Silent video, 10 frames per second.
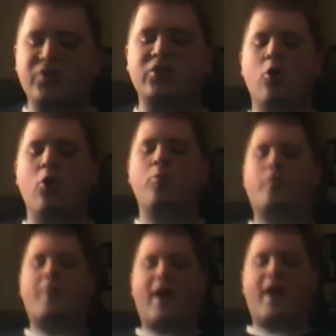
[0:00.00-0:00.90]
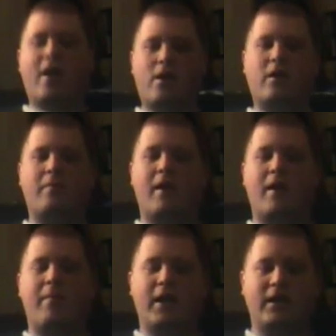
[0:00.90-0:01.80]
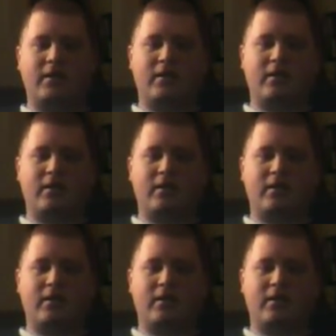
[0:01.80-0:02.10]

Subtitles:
so prepared in my mind.